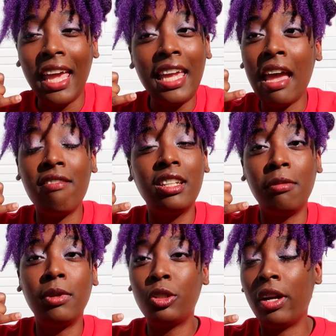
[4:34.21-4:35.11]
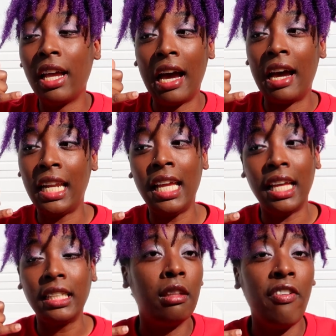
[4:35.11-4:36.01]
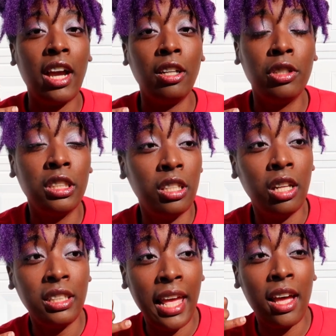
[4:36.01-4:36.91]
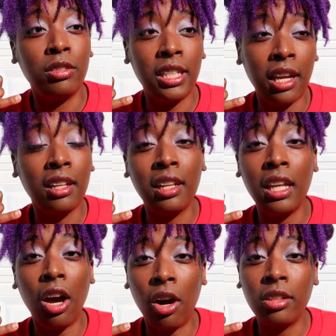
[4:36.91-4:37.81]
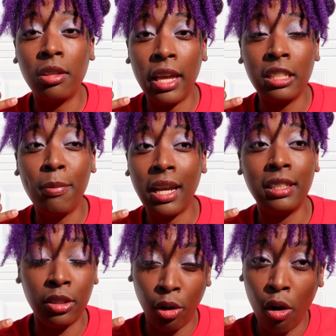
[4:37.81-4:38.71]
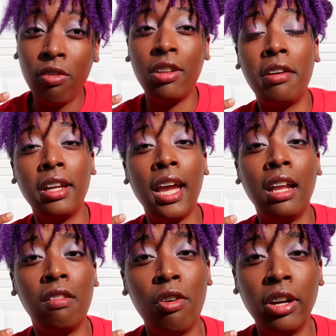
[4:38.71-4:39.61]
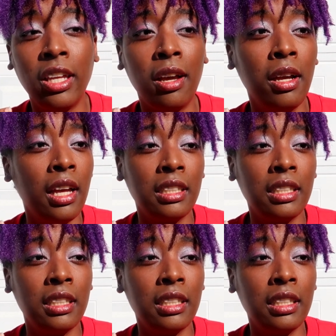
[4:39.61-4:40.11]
He gave it to me straight how it is. The factory is shut down. Technically, all the Xmaxes are over there in California.